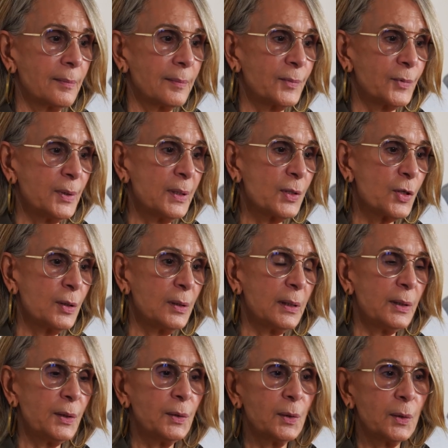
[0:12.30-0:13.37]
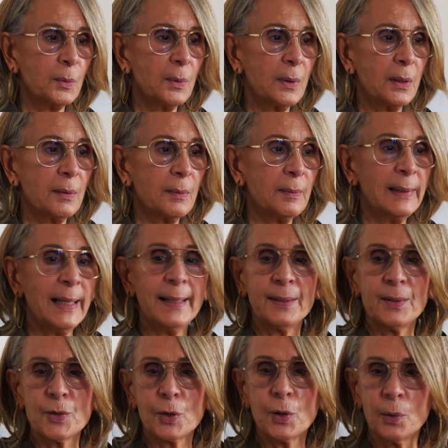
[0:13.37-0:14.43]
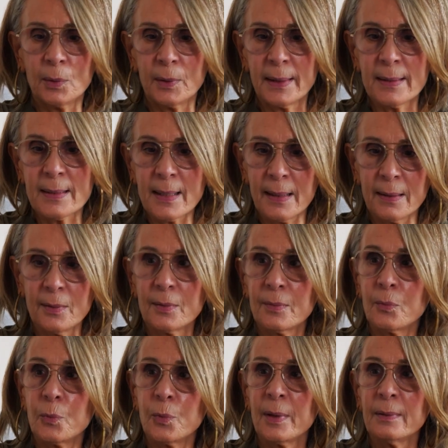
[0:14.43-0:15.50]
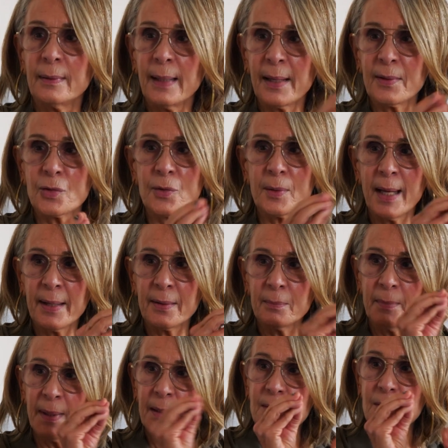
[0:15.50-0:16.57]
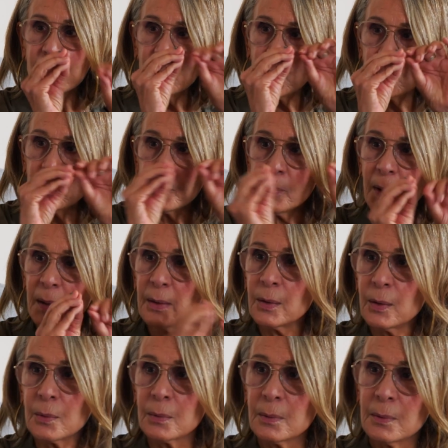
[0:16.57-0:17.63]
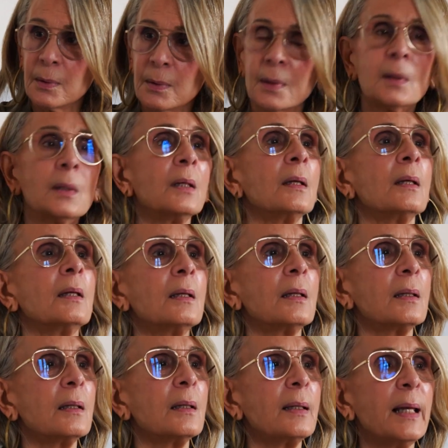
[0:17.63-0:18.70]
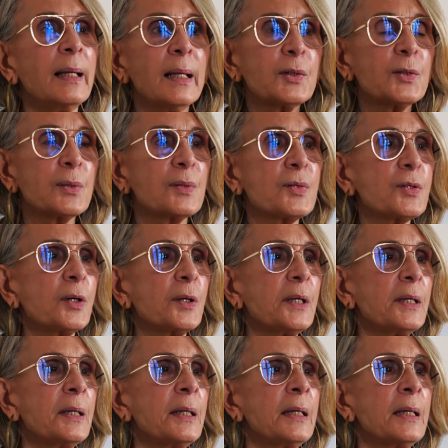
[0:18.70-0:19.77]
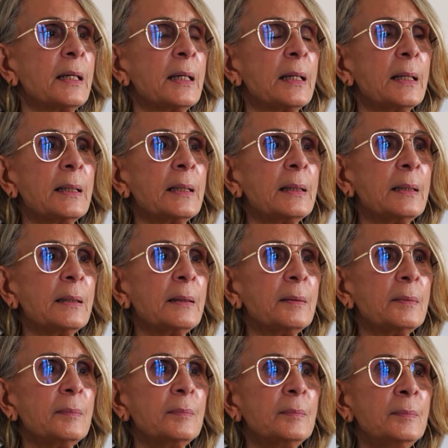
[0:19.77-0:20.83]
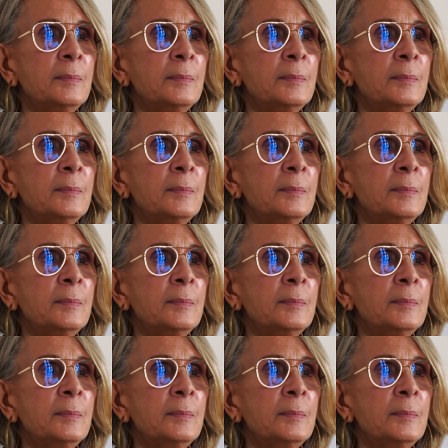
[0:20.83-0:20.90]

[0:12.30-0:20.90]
traditionally, lead into gold, let's say. One extra atom makes a gold molecule, electron, sorry. And